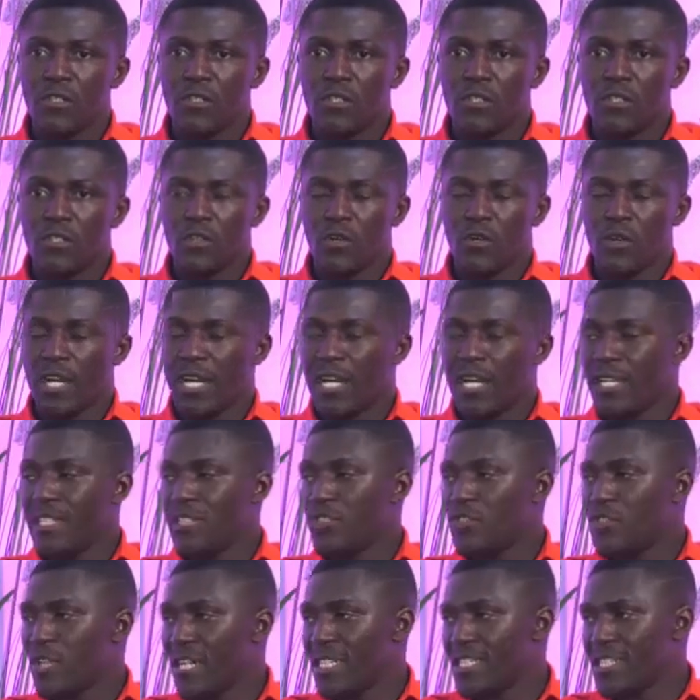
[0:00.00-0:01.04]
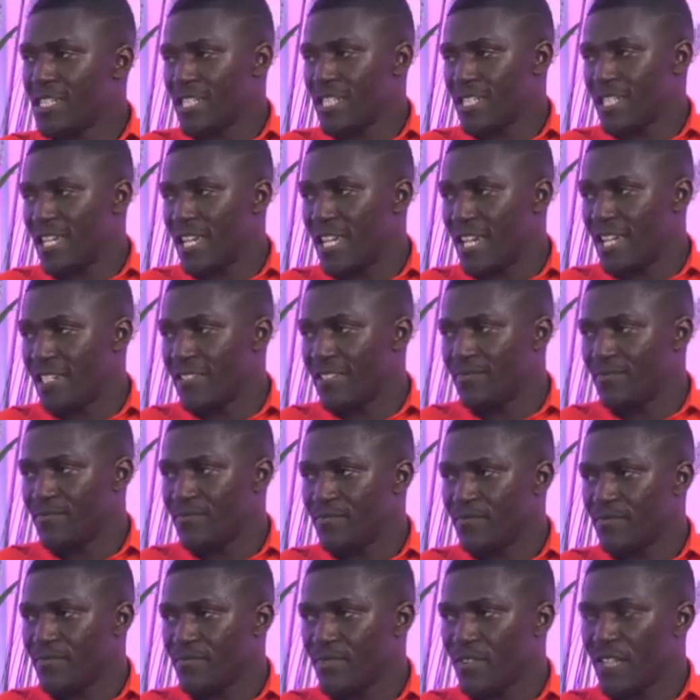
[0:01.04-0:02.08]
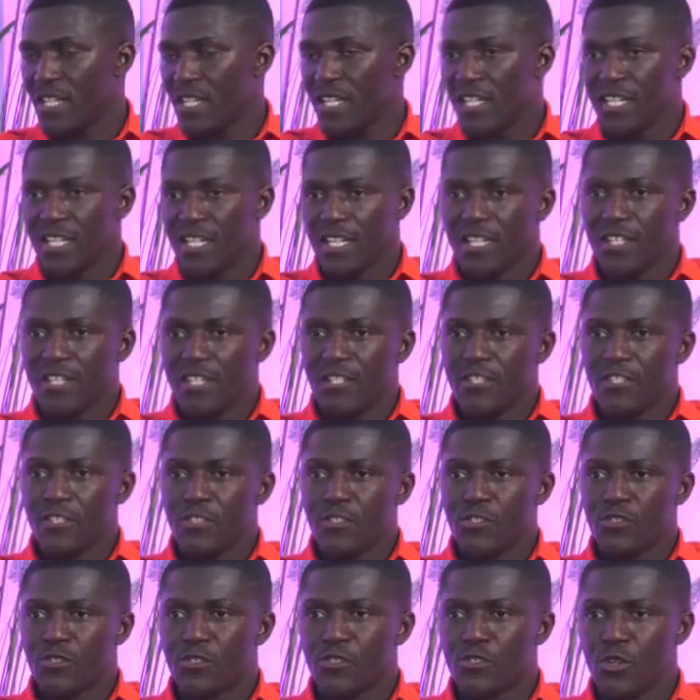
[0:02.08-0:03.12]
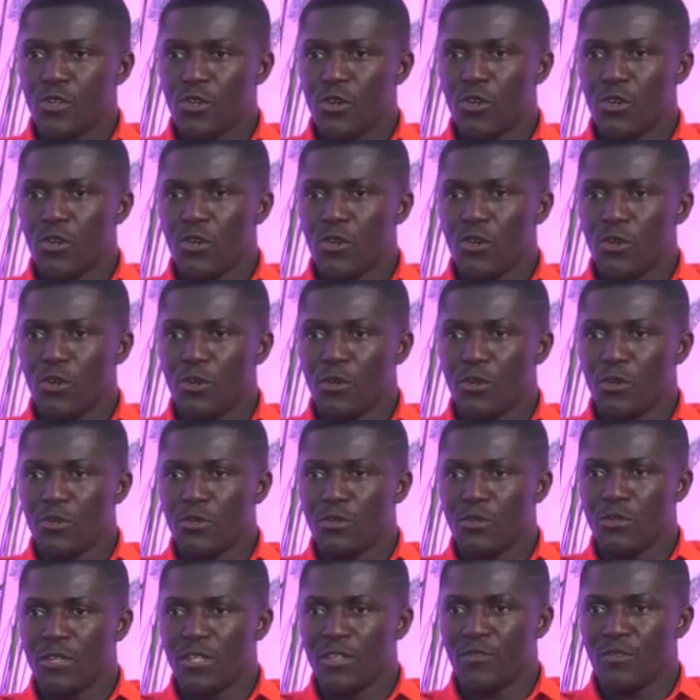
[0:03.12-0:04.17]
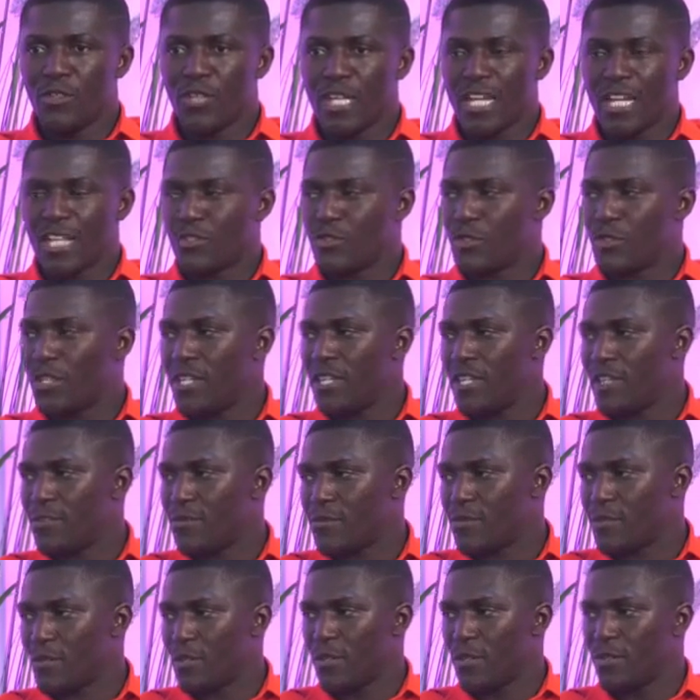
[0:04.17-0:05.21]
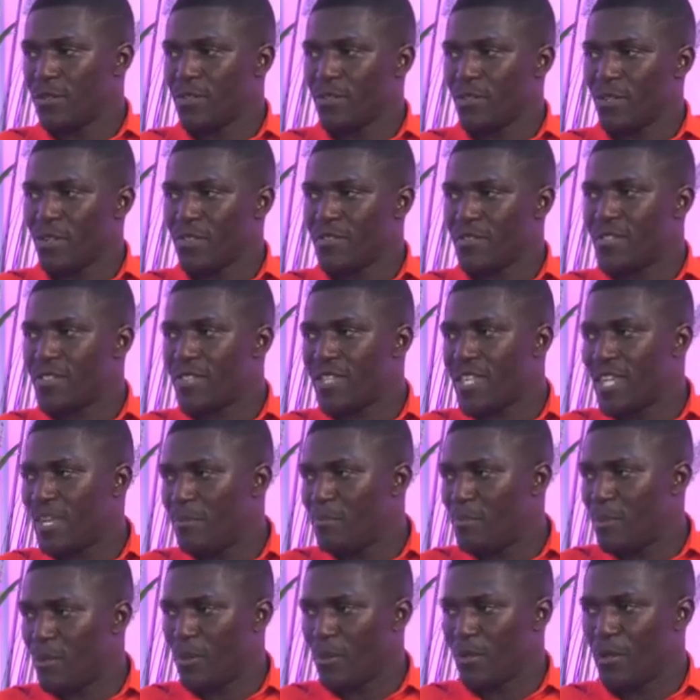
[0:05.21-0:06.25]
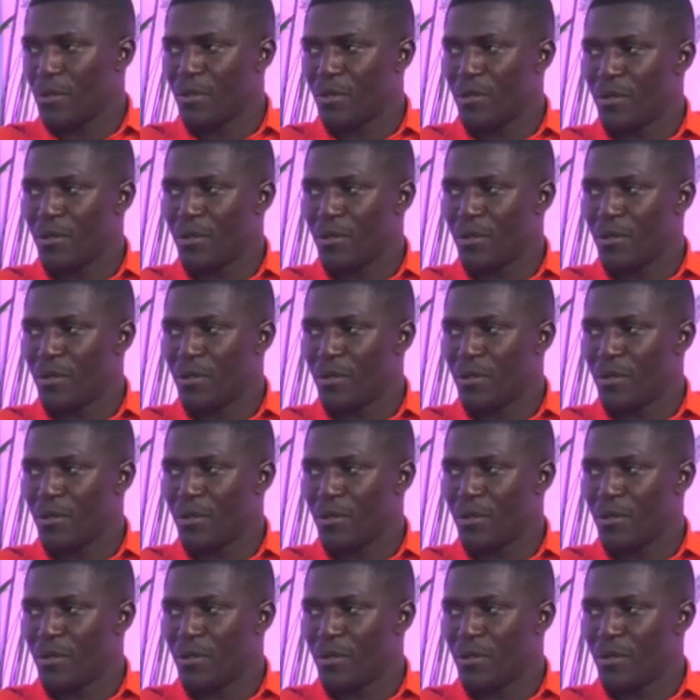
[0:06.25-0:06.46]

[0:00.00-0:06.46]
You are in transit here. So if you get to Heathrow or Schiphol